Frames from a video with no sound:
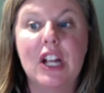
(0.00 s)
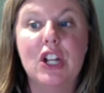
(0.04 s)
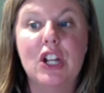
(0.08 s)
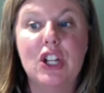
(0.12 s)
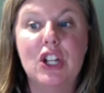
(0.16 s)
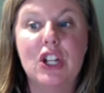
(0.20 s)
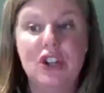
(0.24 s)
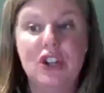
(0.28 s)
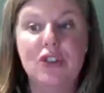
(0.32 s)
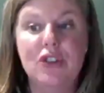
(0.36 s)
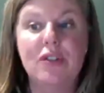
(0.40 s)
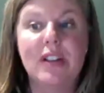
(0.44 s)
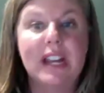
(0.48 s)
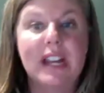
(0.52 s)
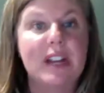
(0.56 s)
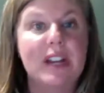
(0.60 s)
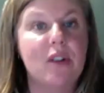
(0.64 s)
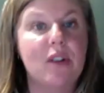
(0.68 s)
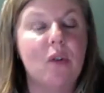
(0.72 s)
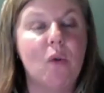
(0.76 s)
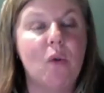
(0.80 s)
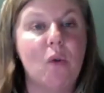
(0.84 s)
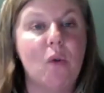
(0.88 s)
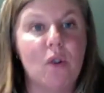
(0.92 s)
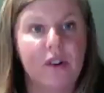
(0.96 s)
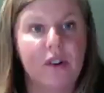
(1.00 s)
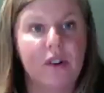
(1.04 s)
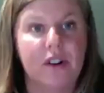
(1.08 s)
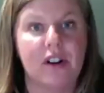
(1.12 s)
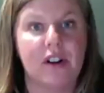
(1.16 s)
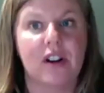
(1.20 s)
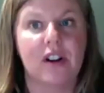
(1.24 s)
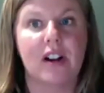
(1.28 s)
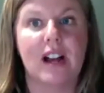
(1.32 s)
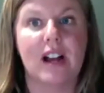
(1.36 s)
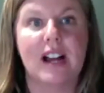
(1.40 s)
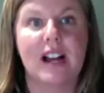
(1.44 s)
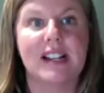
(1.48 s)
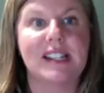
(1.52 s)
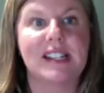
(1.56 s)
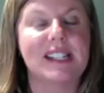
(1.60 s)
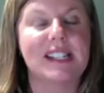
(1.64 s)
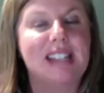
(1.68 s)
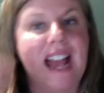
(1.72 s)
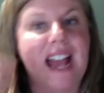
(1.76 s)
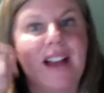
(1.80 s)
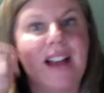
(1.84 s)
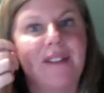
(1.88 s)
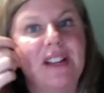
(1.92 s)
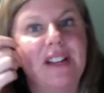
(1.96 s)
You can order a
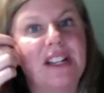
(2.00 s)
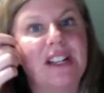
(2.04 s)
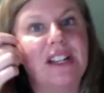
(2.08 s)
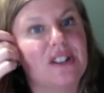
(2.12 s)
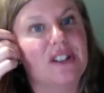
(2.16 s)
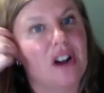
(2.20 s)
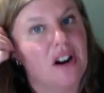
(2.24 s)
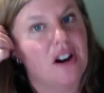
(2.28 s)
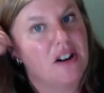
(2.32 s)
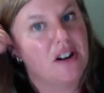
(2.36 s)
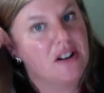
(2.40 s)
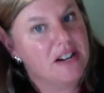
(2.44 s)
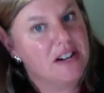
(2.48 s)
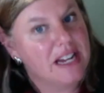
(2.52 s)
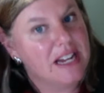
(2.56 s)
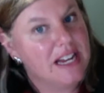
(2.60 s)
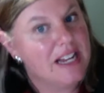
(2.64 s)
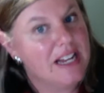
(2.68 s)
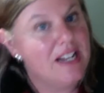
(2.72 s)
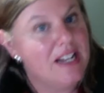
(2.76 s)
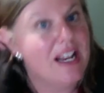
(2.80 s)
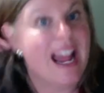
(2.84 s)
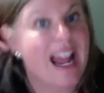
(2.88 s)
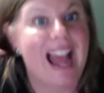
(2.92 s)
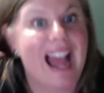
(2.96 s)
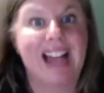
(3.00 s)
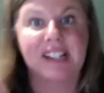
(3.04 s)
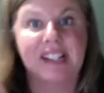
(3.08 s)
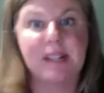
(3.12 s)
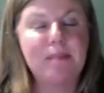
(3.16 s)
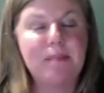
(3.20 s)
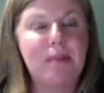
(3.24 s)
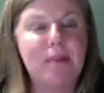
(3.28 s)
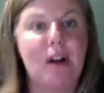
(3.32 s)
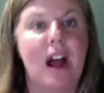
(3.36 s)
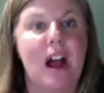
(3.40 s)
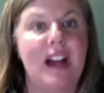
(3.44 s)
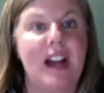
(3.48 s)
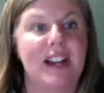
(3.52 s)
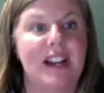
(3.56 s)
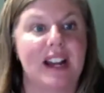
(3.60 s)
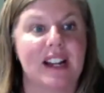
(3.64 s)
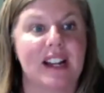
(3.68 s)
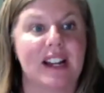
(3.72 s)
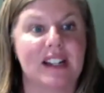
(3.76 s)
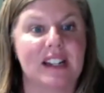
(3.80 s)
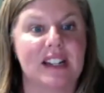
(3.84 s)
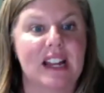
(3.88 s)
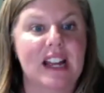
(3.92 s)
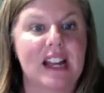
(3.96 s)
Savvy starter kit as a
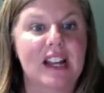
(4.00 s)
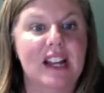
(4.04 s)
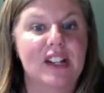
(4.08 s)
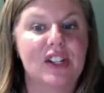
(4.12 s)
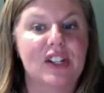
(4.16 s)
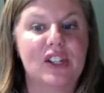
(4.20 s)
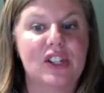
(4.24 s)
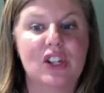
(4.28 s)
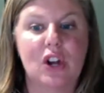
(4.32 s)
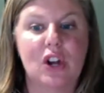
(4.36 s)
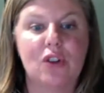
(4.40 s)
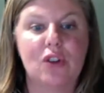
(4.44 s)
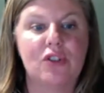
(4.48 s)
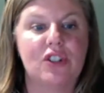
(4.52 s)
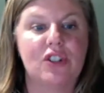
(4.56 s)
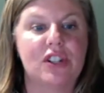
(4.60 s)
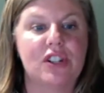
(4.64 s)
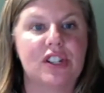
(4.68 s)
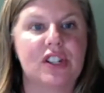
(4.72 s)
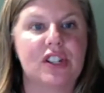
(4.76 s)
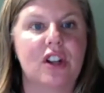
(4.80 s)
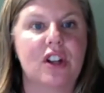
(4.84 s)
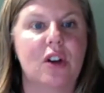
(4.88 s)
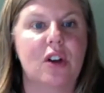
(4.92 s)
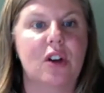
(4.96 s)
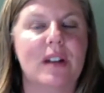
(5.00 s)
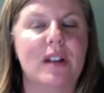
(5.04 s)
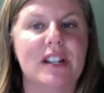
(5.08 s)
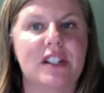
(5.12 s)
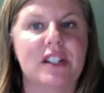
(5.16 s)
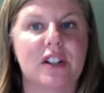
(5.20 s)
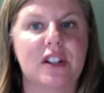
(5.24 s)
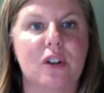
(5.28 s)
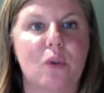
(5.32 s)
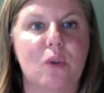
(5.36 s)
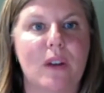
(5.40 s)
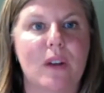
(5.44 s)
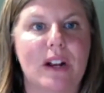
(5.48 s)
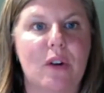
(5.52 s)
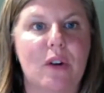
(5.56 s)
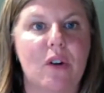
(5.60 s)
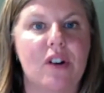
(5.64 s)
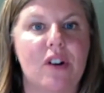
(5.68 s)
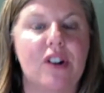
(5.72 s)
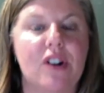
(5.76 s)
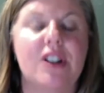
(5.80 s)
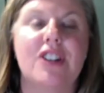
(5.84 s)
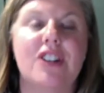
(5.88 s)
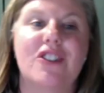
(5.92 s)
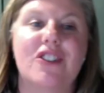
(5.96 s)
product. So just go into quick
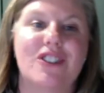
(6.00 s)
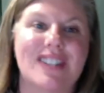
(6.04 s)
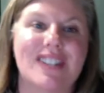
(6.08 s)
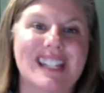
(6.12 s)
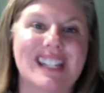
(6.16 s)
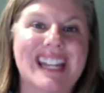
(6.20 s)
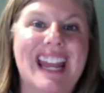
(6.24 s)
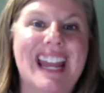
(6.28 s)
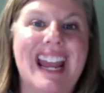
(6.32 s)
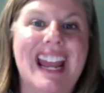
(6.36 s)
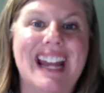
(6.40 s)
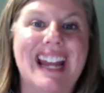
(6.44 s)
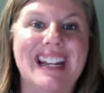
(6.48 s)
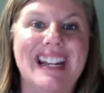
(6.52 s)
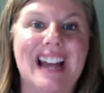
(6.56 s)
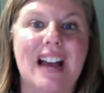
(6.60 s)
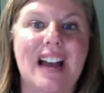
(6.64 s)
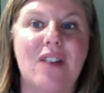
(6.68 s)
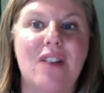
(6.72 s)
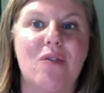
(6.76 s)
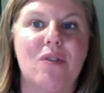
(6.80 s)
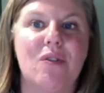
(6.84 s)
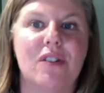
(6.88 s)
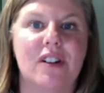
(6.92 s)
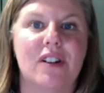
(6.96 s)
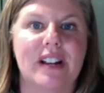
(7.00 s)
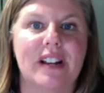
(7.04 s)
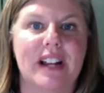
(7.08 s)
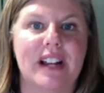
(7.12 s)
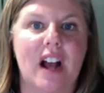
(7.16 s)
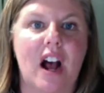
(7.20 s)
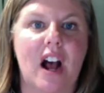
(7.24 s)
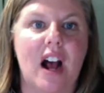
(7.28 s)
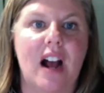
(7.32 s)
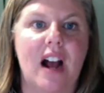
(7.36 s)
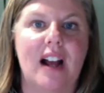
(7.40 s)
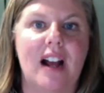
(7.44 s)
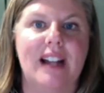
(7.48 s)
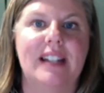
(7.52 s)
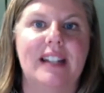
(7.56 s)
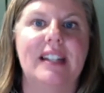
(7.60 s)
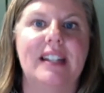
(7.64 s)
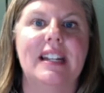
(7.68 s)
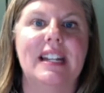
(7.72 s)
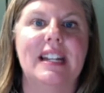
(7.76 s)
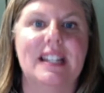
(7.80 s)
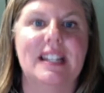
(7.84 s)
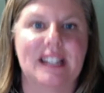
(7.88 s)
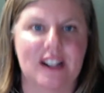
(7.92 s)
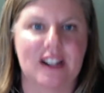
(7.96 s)
order. You just cannot order it on
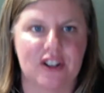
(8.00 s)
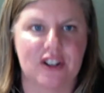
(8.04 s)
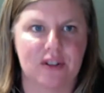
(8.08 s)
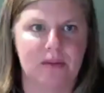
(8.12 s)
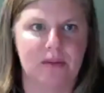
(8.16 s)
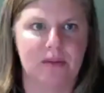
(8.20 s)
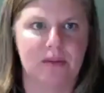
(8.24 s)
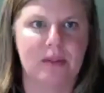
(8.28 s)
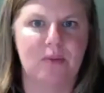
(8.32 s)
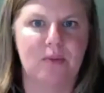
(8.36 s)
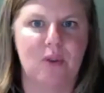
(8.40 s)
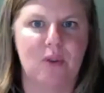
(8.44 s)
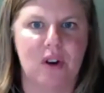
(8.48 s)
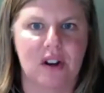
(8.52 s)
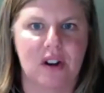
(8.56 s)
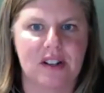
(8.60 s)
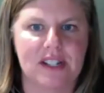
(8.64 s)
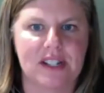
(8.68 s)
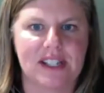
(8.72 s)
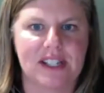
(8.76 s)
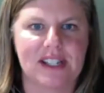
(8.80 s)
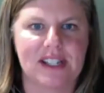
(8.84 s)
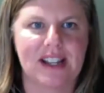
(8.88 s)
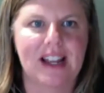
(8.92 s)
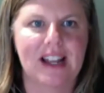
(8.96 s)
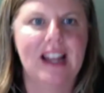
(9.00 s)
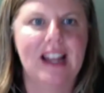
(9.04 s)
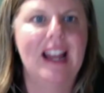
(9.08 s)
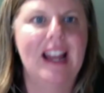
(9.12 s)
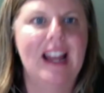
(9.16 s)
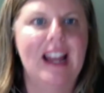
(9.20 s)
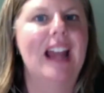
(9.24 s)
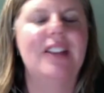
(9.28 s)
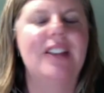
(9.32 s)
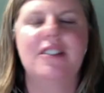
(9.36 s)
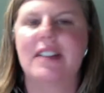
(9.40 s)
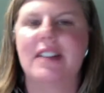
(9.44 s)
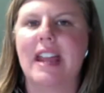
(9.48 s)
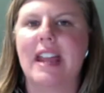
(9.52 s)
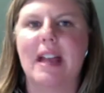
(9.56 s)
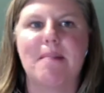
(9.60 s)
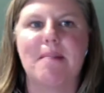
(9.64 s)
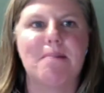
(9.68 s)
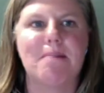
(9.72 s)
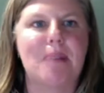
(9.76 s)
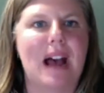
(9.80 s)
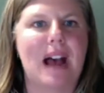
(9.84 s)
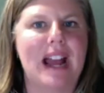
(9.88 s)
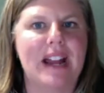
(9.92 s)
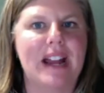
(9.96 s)
Essential Rewards. And you can't
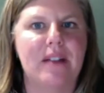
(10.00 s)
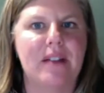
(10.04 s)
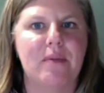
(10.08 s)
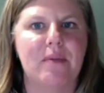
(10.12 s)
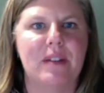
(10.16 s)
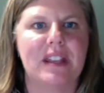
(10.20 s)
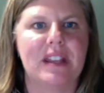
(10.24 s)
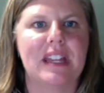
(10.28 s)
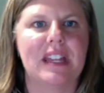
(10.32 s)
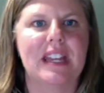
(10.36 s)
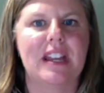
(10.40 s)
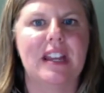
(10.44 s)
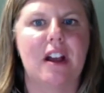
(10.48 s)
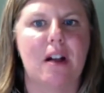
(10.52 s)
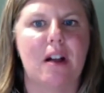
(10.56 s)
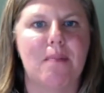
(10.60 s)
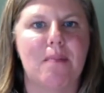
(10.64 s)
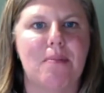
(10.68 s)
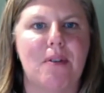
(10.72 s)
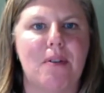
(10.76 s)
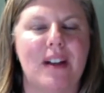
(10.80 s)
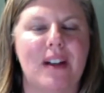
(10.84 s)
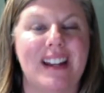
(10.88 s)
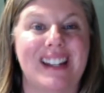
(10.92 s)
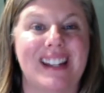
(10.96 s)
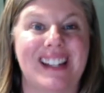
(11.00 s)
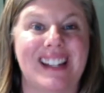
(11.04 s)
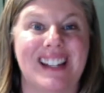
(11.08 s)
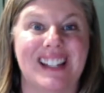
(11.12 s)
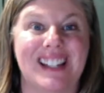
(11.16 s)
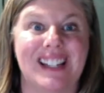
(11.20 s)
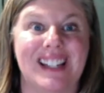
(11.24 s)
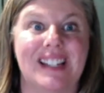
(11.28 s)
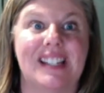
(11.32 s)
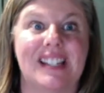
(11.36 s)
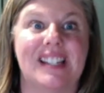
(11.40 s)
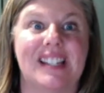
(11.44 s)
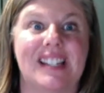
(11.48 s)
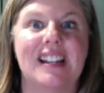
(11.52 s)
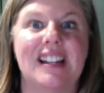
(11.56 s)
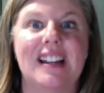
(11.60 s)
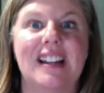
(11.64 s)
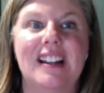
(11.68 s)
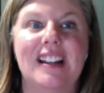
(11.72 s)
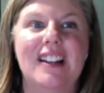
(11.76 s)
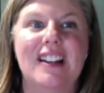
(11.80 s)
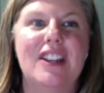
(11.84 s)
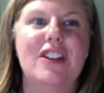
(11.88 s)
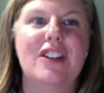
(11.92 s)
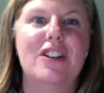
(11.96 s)
buy it with ER points because it's,
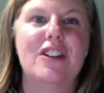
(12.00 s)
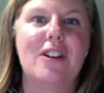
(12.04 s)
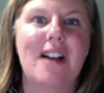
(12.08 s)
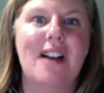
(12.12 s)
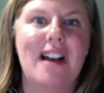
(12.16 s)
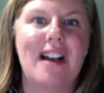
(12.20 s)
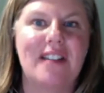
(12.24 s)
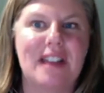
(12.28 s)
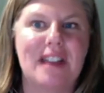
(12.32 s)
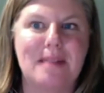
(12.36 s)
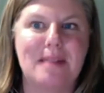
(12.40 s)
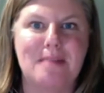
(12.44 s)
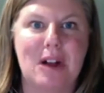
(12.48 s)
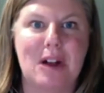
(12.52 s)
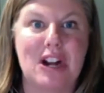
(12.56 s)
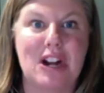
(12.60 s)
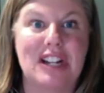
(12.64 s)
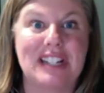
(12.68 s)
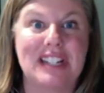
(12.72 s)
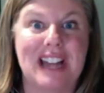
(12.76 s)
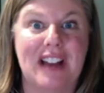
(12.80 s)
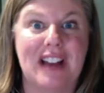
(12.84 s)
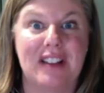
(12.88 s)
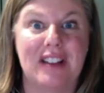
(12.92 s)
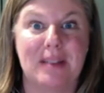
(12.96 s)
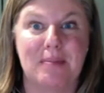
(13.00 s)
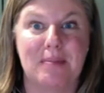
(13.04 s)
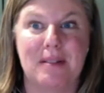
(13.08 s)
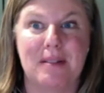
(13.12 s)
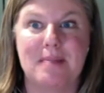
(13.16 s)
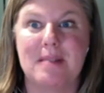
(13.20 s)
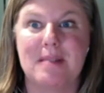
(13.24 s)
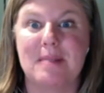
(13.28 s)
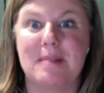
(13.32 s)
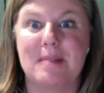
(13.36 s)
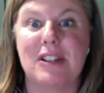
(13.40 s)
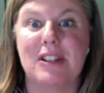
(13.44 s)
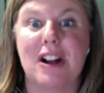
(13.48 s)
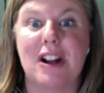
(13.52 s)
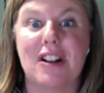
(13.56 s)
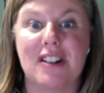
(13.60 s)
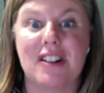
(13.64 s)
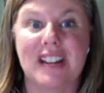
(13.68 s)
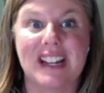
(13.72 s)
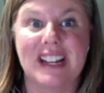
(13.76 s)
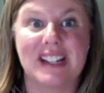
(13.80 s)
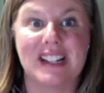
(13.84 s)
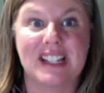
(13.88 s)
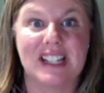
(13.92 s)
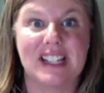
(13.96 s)
you know how they mark down the premium starter
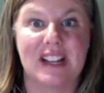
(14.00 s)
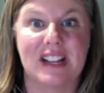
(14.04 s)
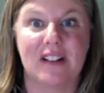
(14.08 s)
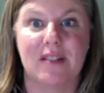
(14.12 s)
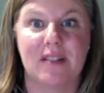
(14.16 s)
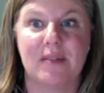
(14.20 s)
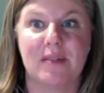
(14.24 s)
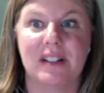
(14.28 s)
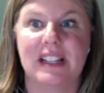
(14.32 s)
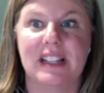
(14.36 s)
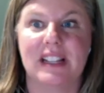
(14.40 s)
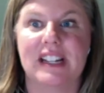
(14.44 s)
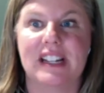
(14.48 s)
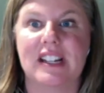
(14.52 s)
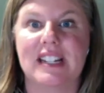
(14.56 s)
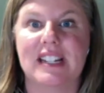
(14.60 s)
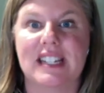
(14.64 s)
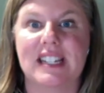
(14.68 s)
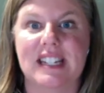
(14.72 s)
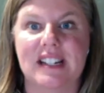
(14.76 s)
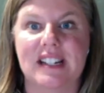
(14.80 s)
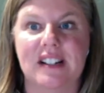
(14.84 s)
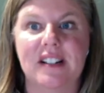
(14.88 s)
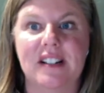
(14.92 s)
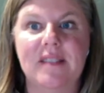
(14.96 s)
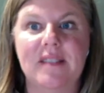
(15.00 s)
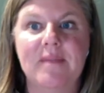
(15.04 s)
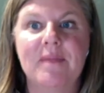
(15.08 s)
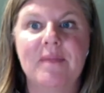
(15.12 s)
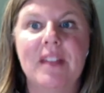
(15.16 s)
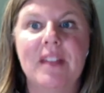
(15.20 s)
kits? They're a really good deal.